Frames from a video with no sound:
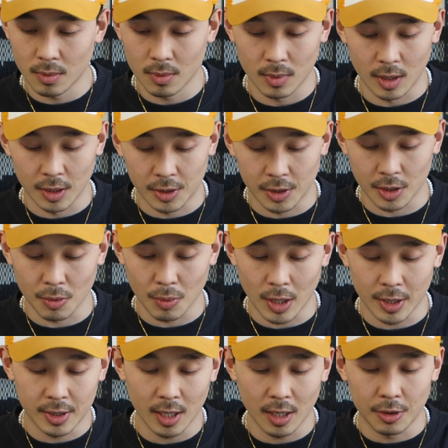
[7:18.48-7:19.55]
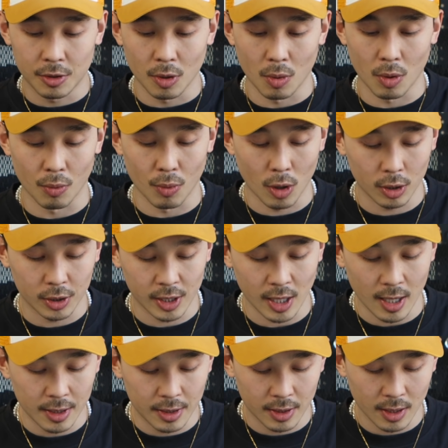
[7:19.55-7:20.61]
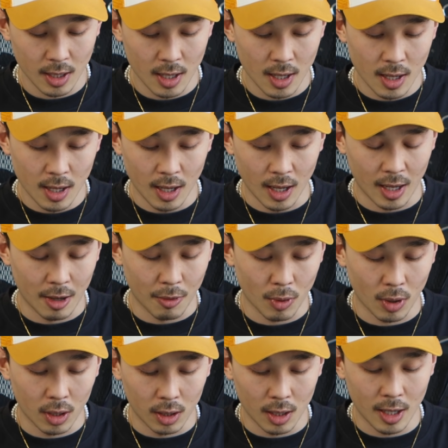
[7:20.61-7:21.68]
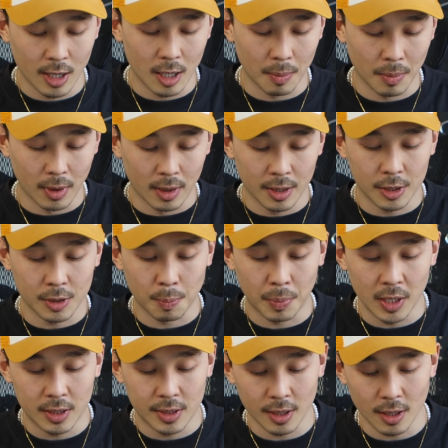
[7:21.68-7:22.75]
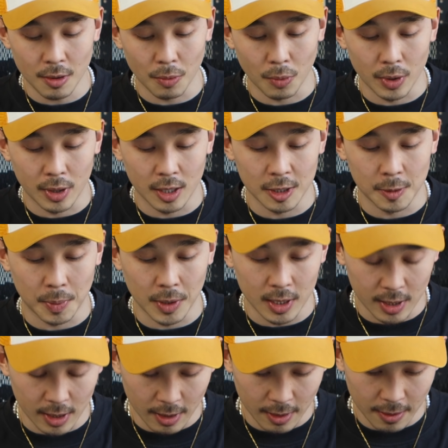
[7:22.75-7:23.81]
This is the right side, so I want the wrong sides. And I'm gonna line up this pizza with this pizza.